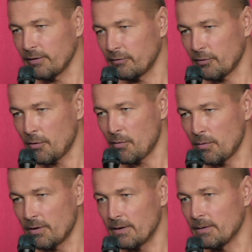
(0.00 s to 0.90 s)
uh,
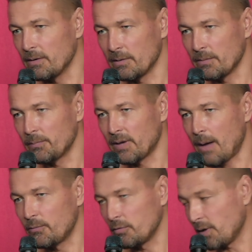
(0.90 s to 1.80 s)
so uh,
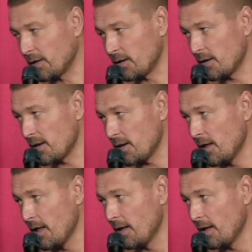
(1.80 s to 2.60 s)
come to London.